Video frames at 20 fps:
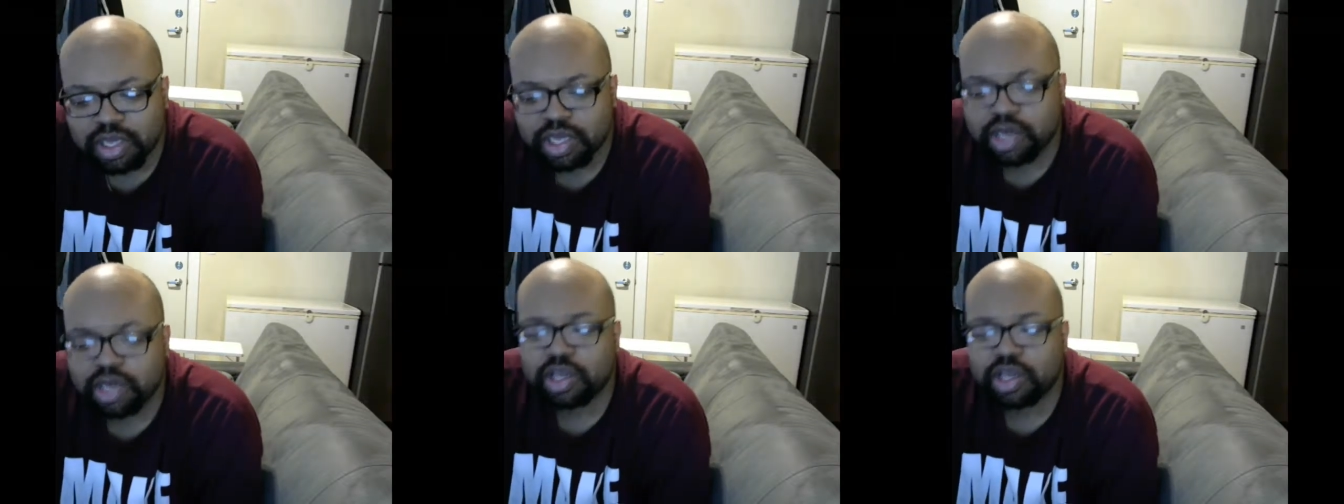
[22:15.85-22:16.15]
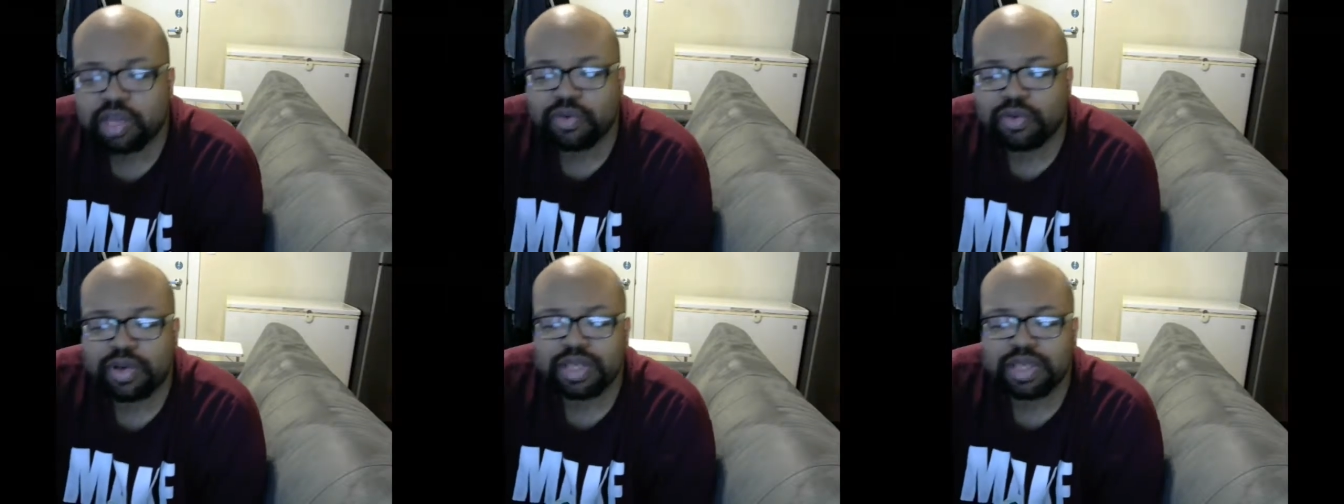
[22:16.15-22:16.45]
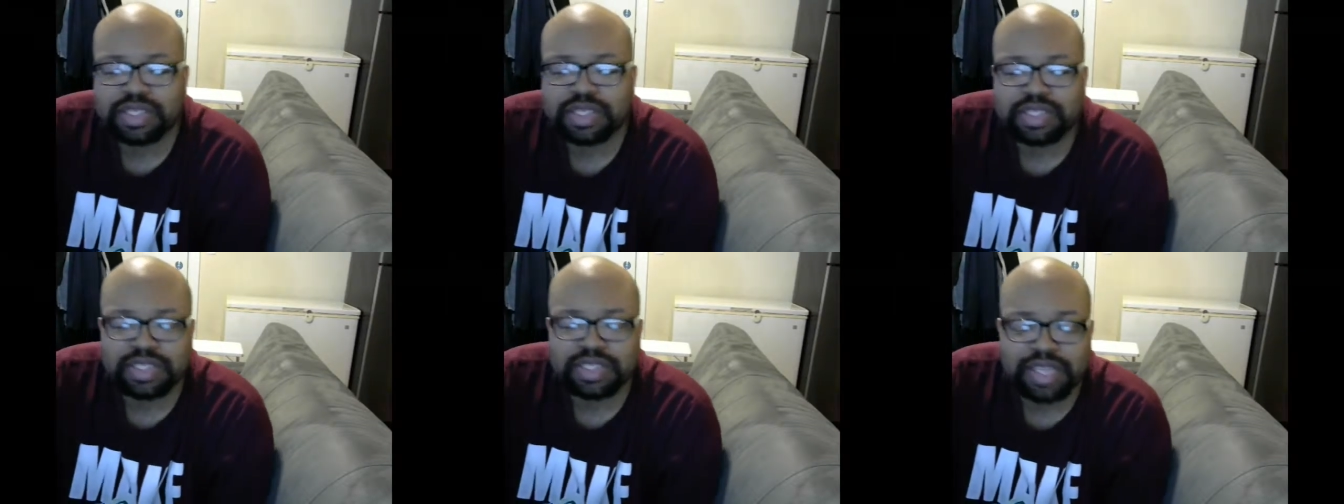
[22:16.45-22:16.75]
or he
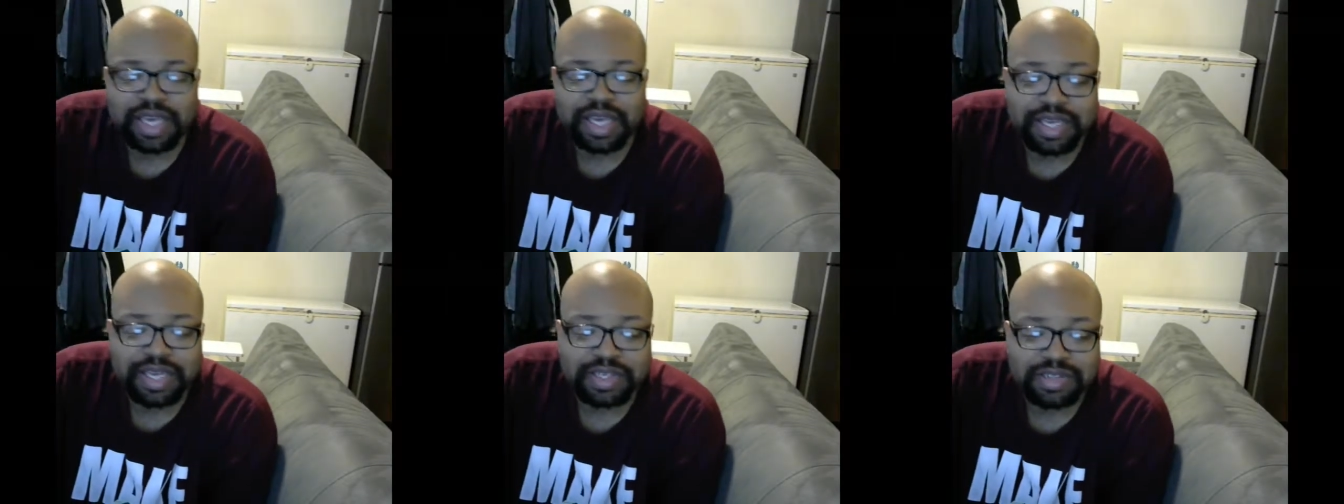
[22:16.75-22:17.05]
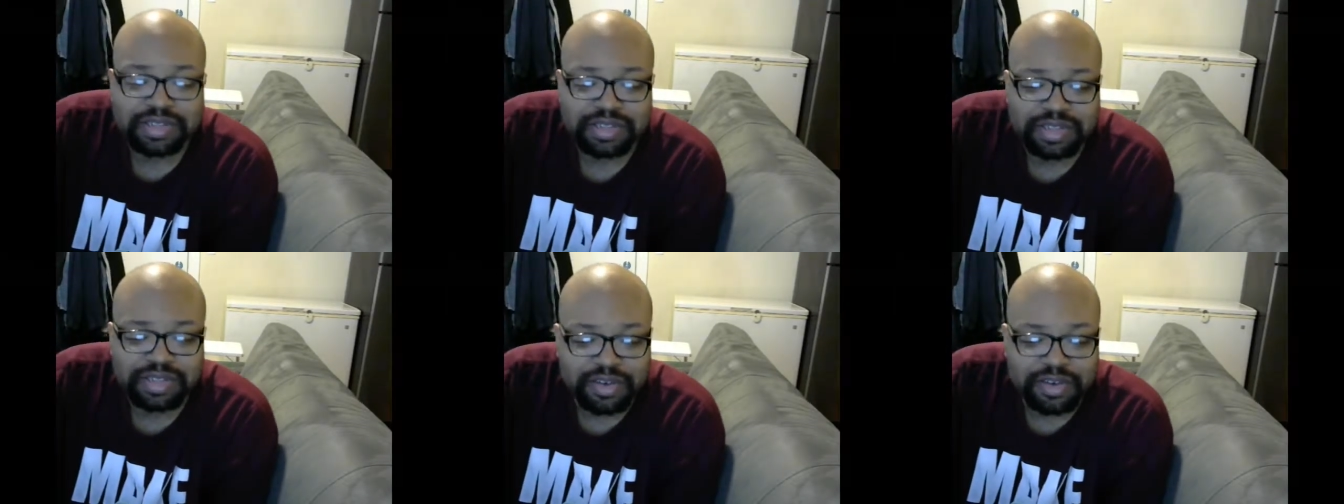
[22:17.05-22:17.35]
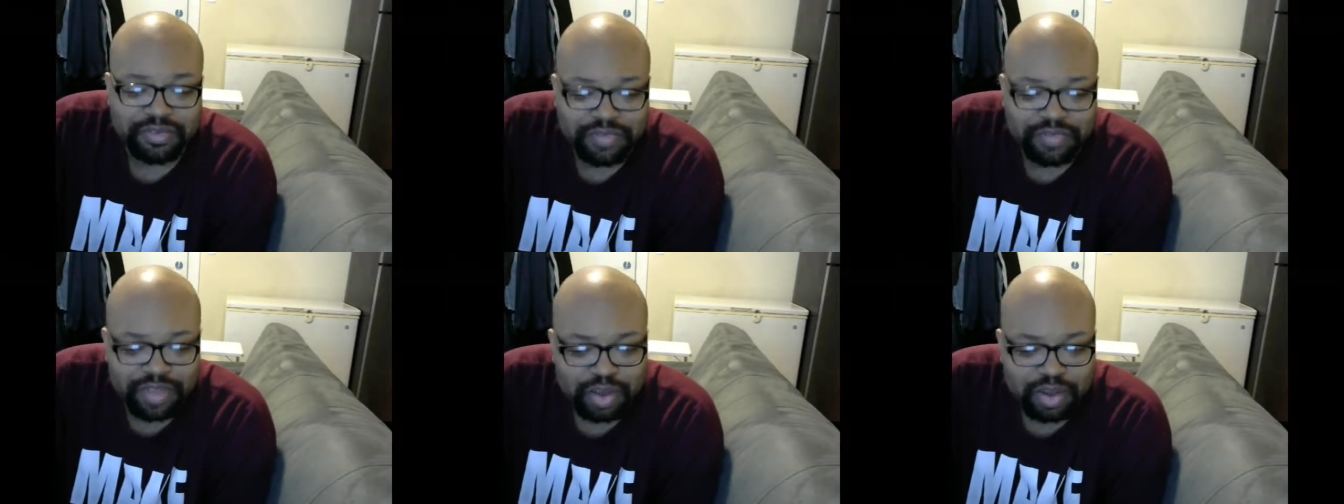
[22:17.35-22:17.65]
wasn't saying
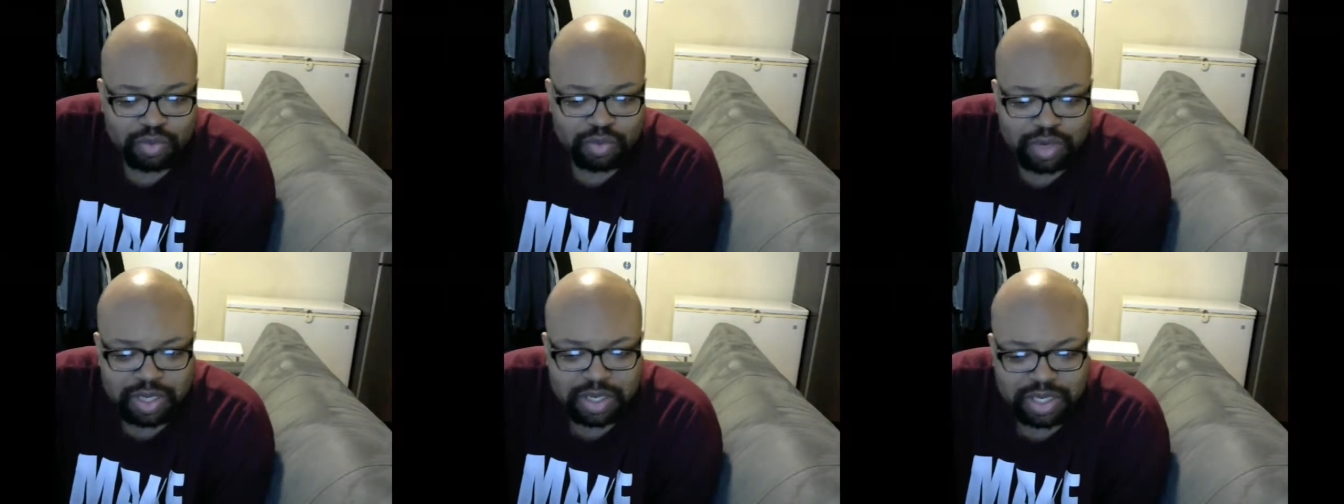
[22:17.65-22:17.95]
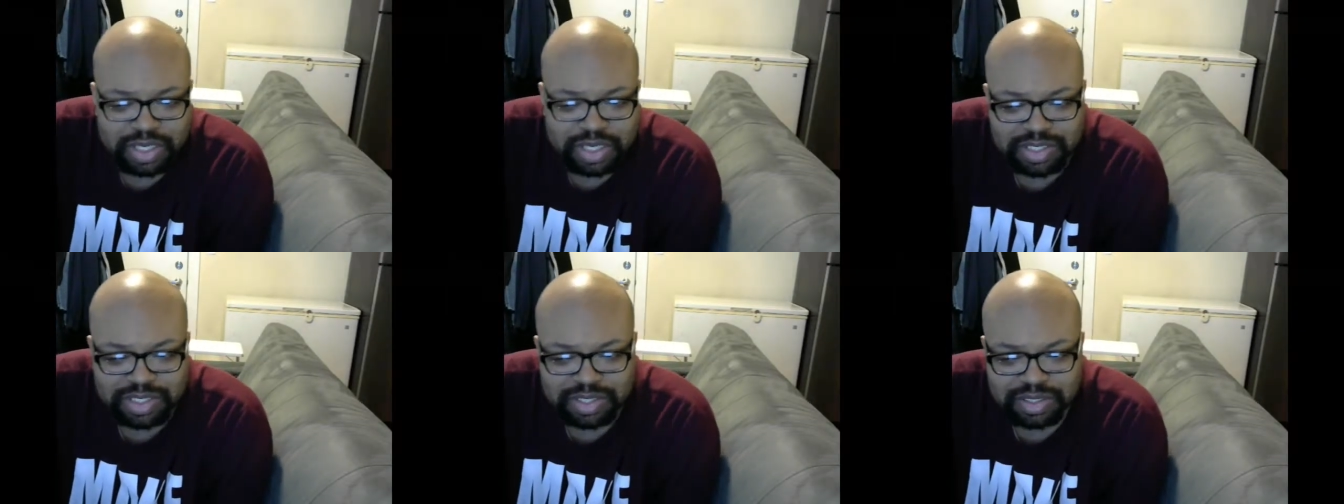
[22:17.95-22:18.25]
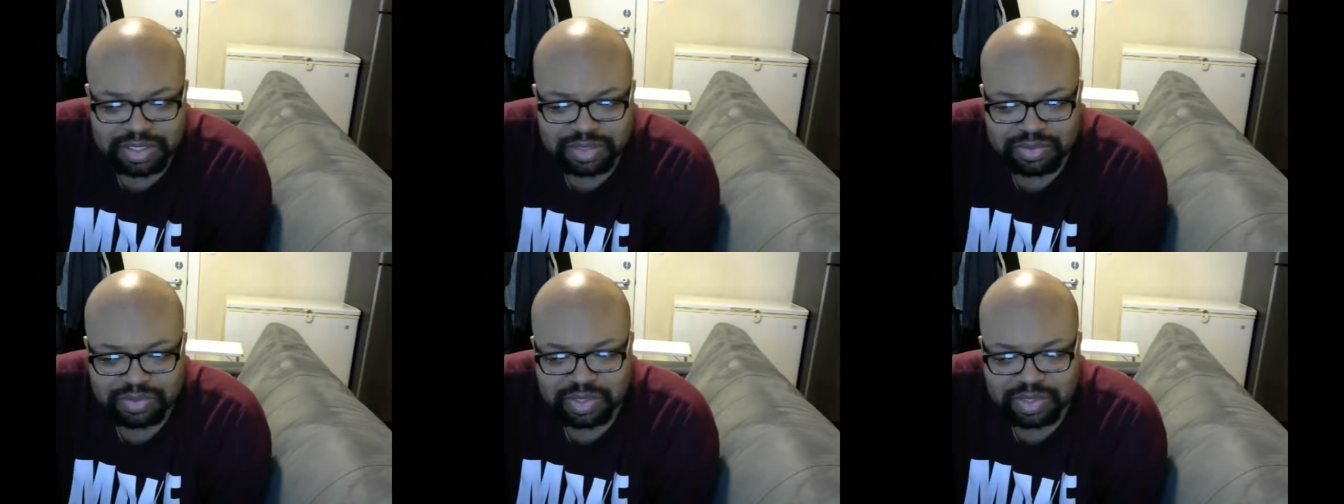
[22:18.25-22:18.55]
stuff that
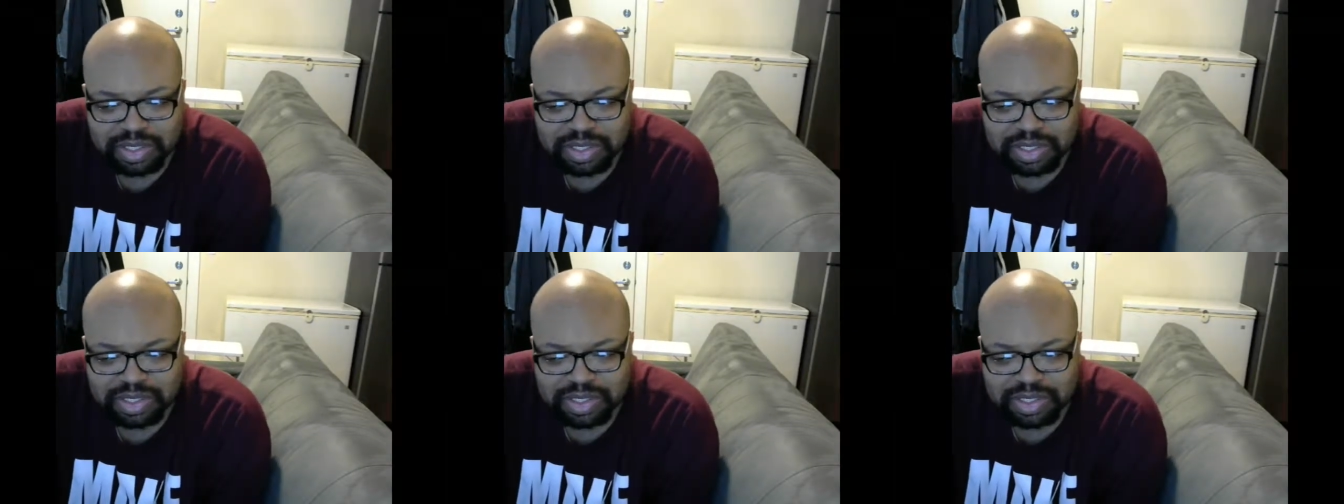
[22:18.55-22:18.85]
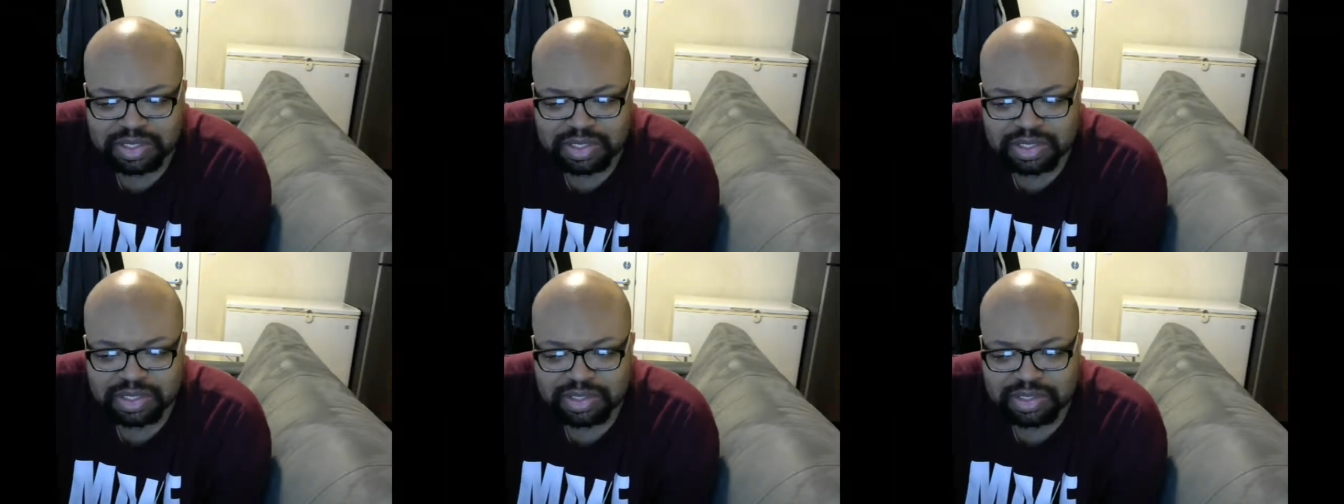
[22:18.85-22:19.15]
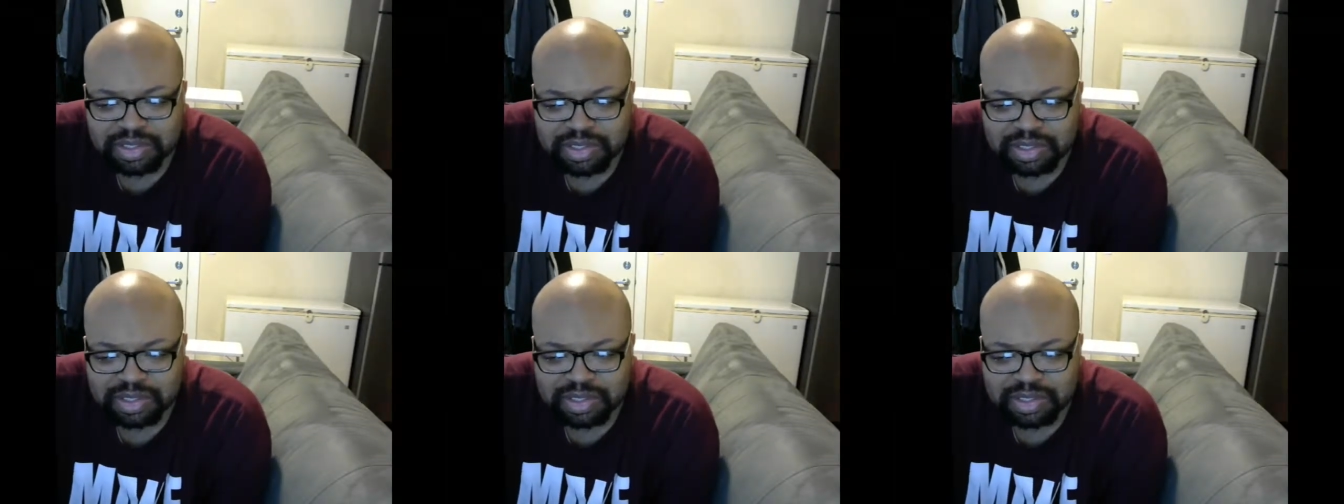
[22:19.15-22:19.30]
was was